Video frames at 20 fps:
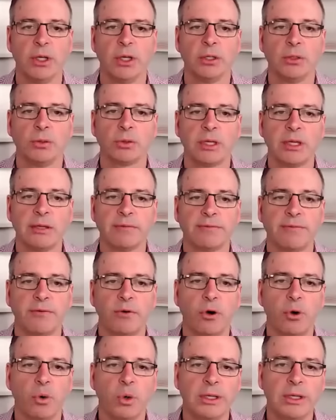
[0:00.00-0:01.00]
Looking
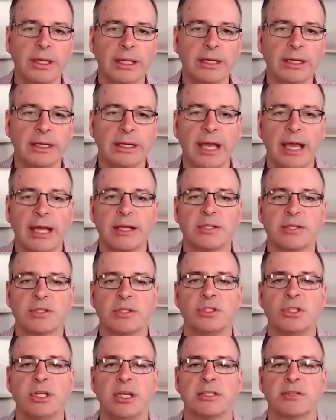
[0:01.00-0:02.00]
forward, indicators
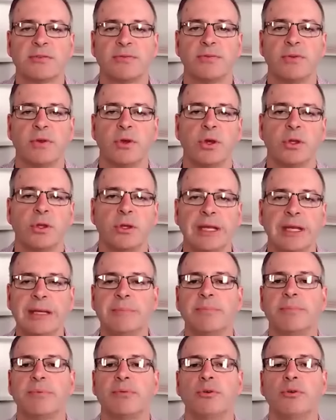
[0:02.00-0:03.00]
suggest further
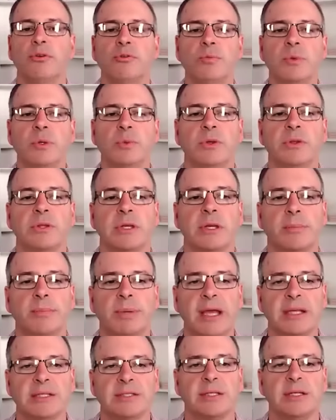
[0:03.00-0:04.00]
improvement with
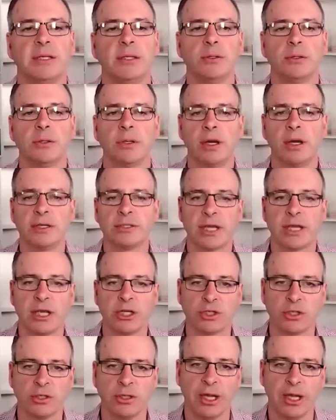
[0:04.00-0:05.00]
capacity
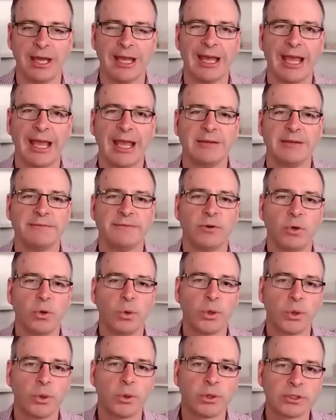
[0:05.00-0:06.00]
utilisation and
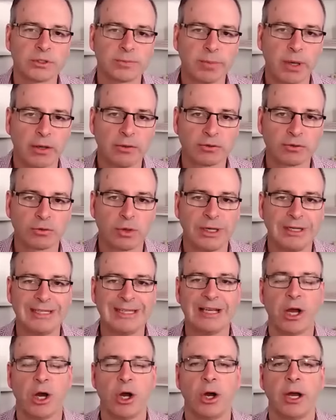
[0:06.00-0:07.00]
forward orders both
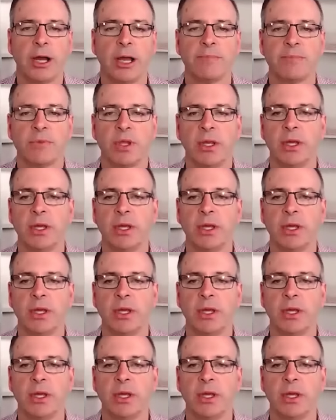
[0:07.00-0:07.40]
trending higher.